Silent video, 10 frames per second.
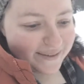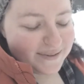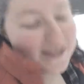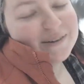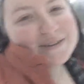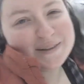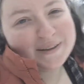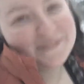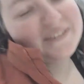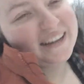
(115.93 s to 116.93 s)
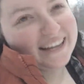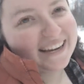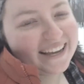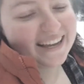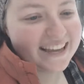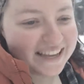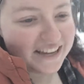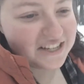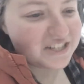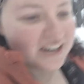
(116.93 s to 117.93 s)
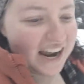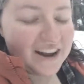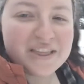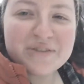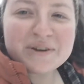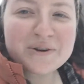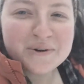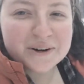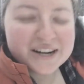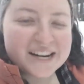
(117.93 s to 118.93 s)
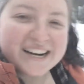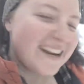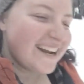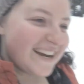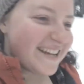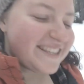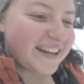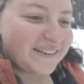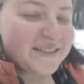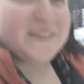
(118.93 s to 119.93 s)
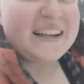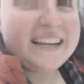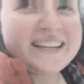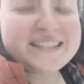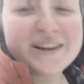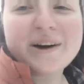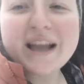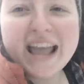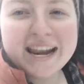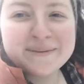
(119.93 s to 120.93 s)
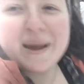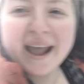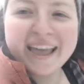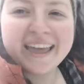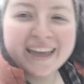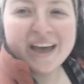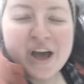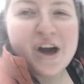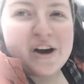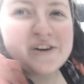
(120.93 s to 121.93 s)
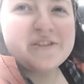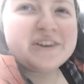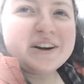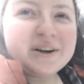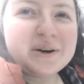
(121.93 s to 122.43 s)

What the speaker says: So that was really fun. Got to try out a 3/4. So that was fun. So heading back over,